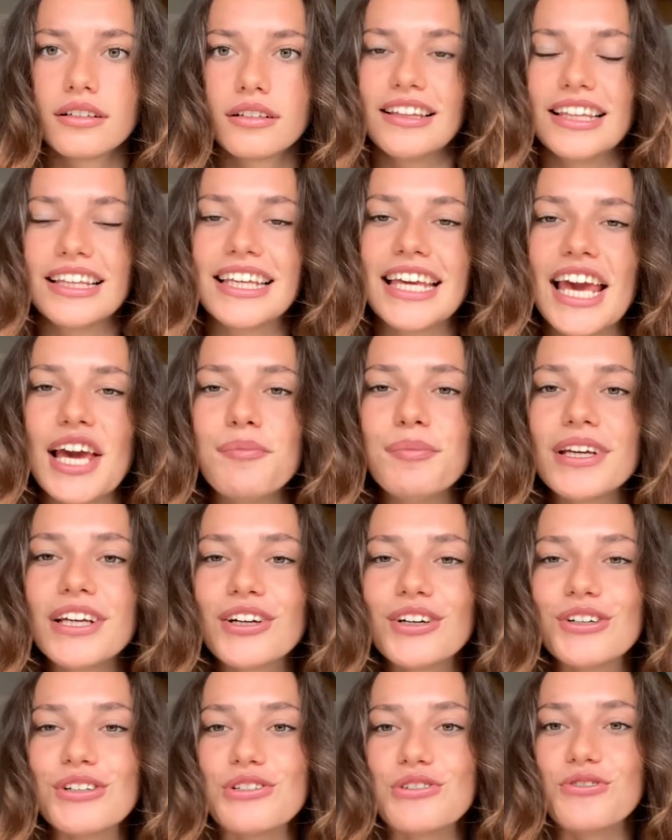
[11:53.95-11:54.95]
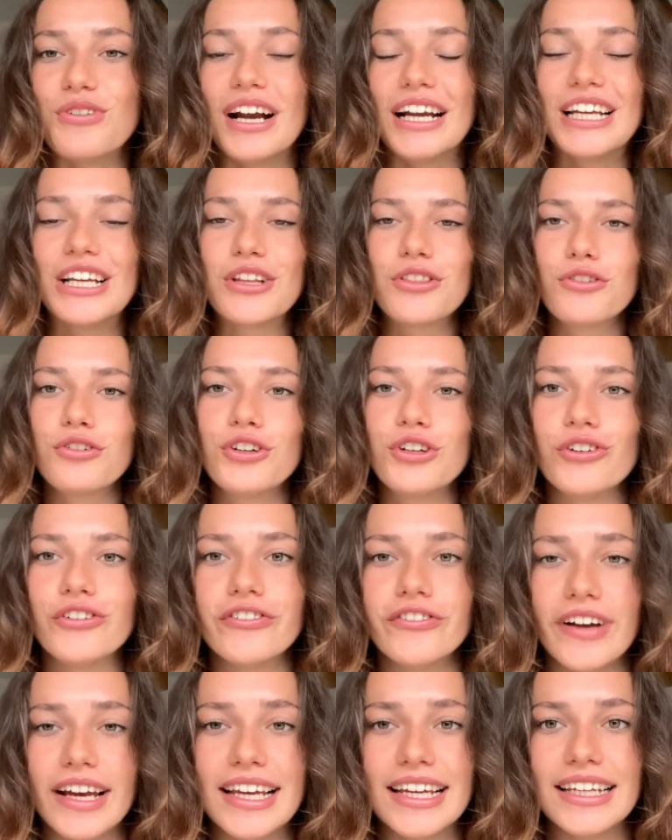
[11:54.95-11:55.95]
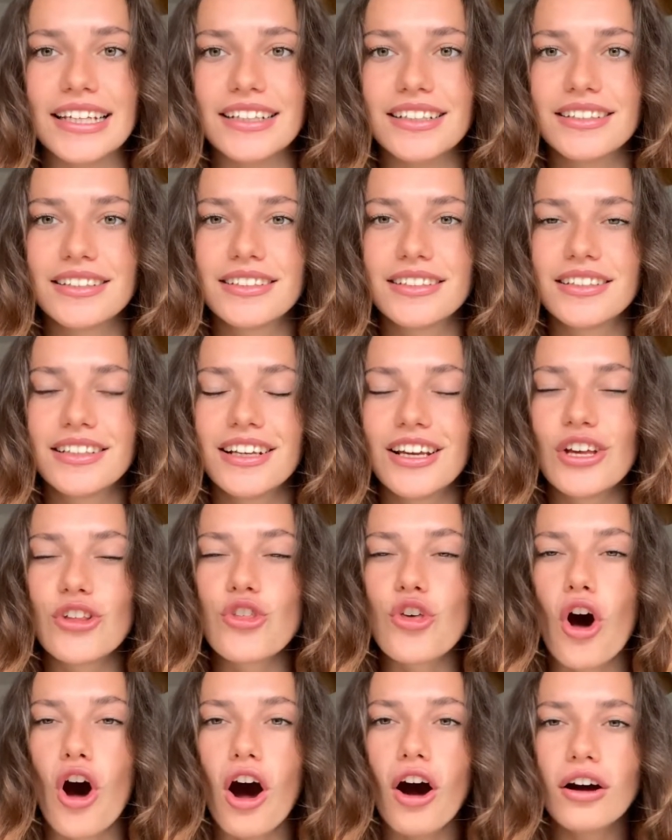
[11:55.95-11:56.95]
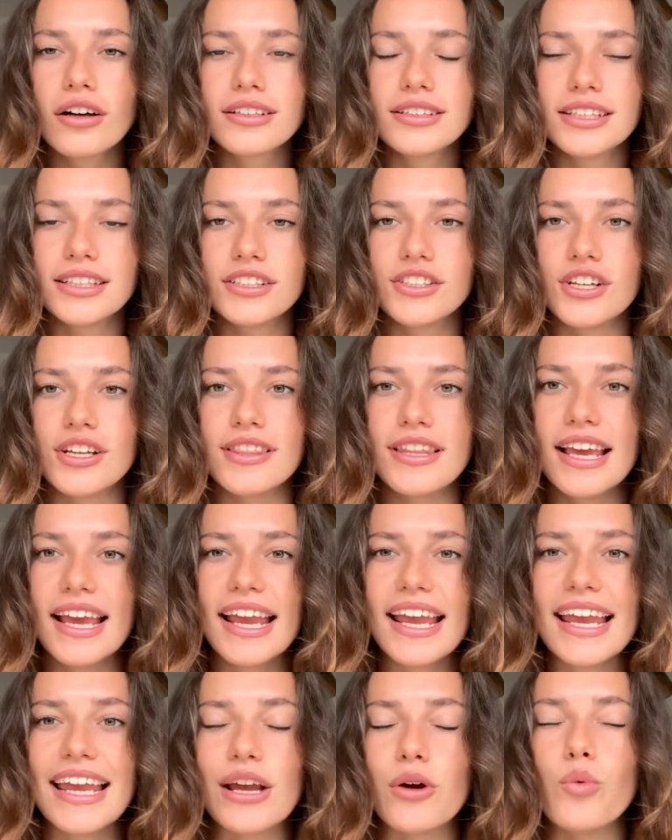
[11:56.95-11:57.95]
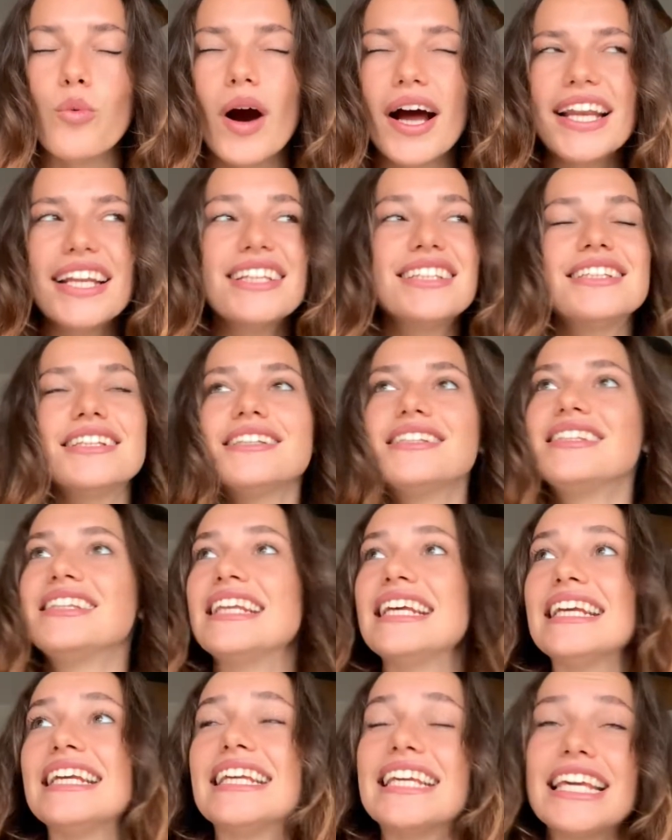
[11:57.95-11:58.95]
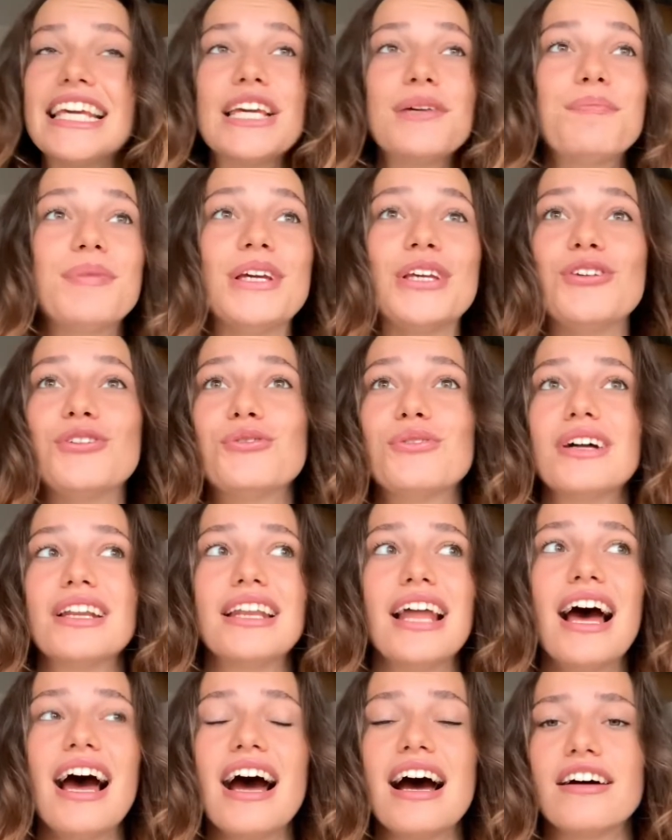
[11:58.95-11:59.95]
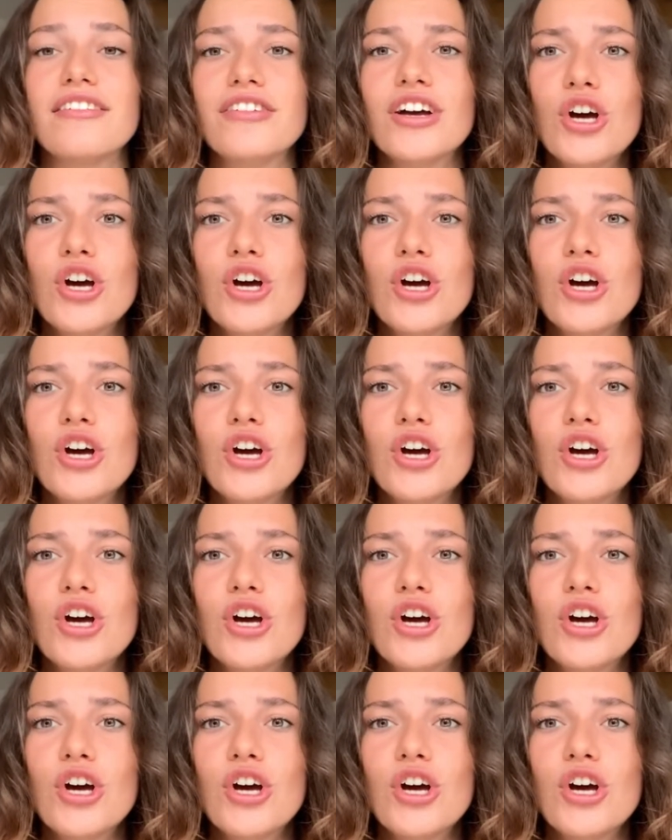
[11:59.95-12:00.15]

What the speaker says: The chemicals running through your veins, the oxygen, the air. What is this thing keeping you alive?